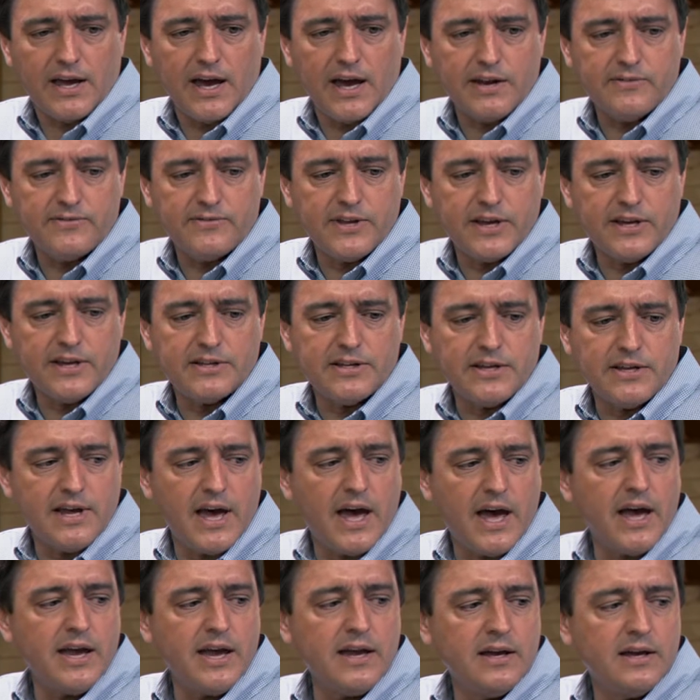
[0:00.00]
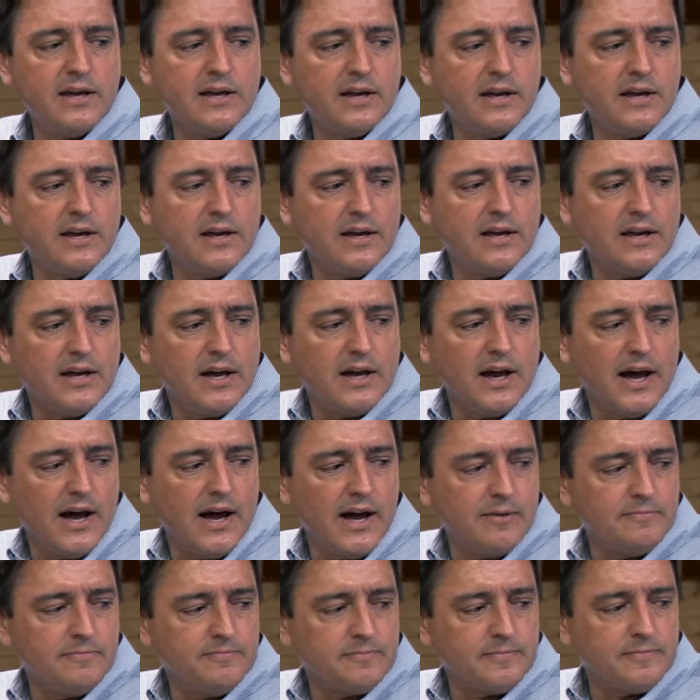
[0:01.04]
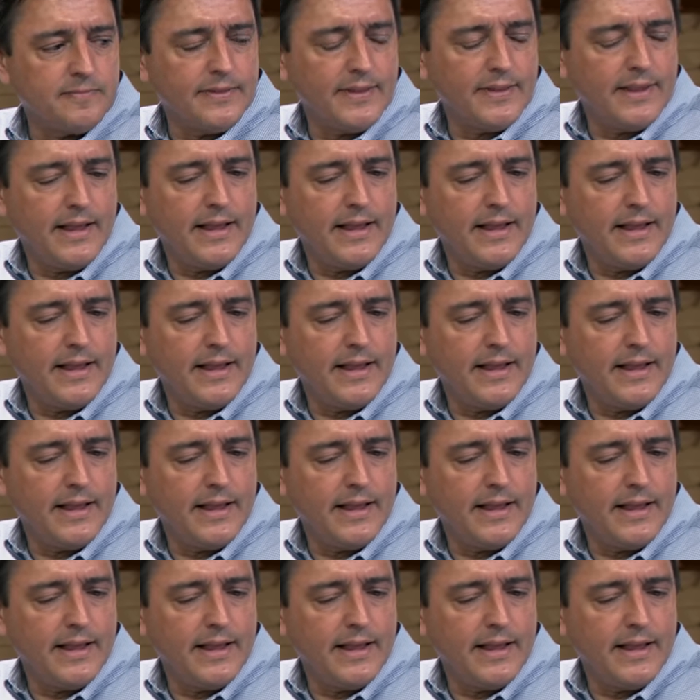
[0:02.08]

that kind of thing today, um,